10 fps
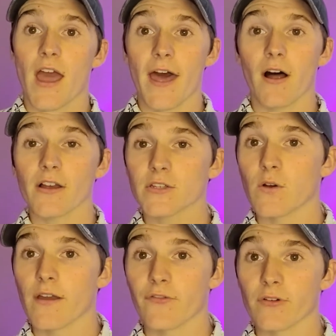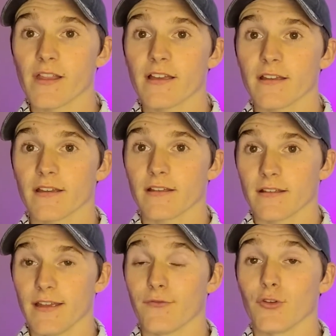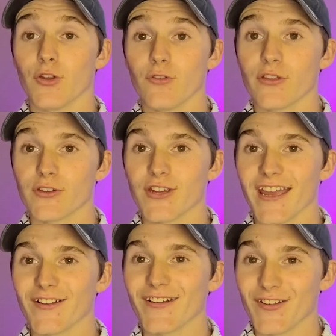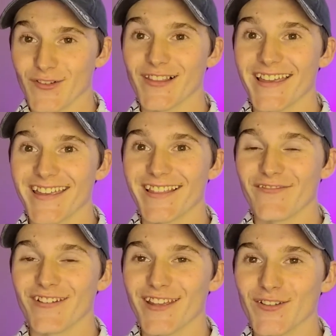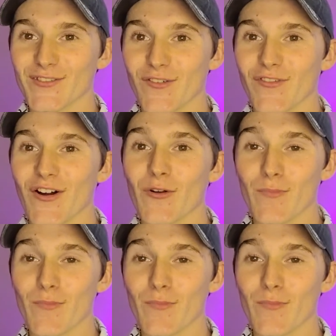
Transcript: And also, if you're new to the channel and you're liking the video so far,